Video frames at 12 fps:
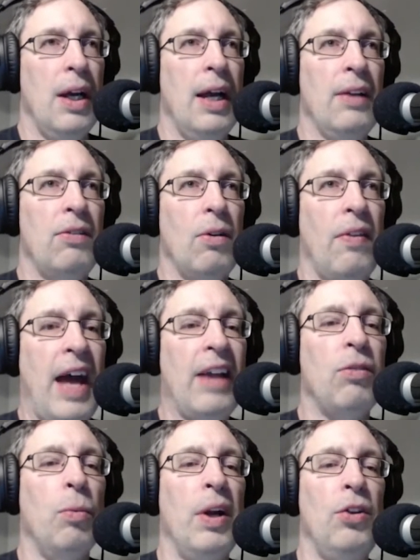And so
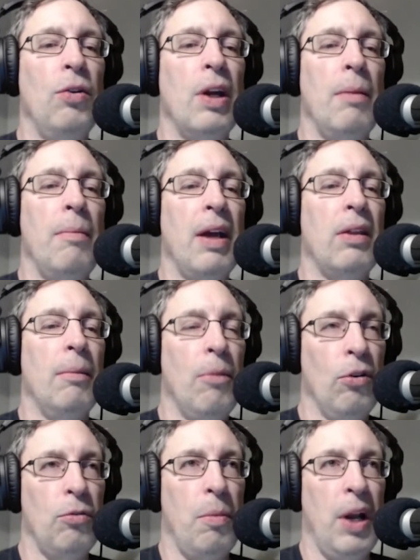that's when you can make the
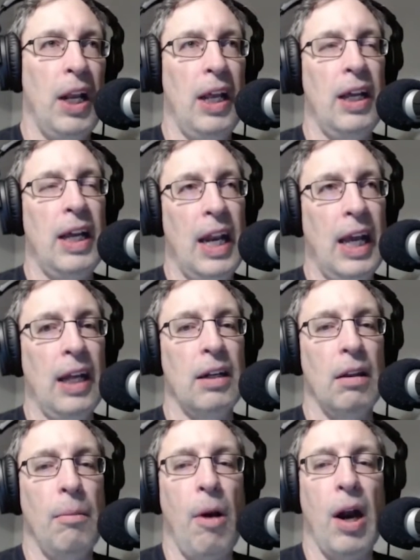most money getting
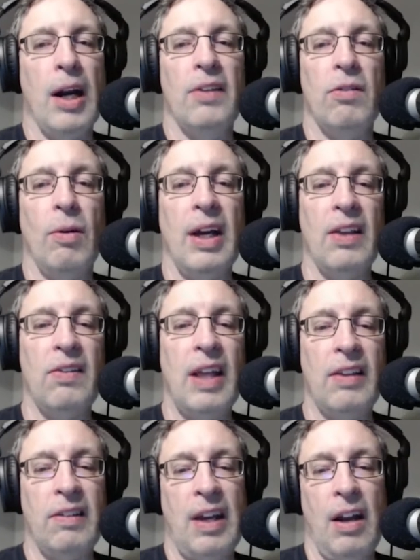into the market. So I guess
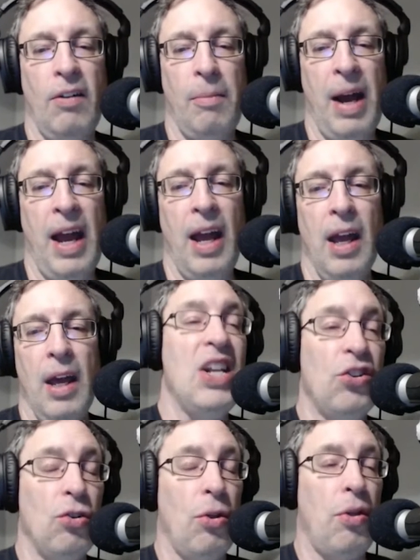that's kind of my
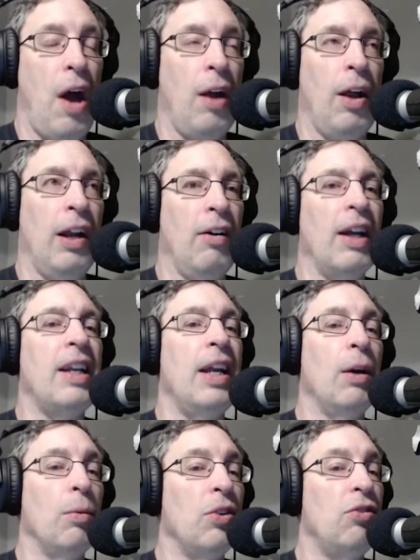initial thought. I'd like to
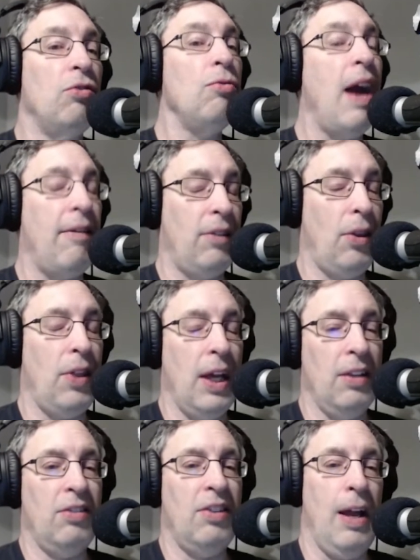hear what you have to
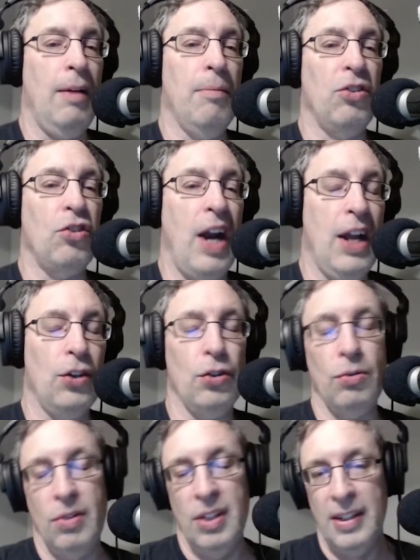say, Mr. Andrew.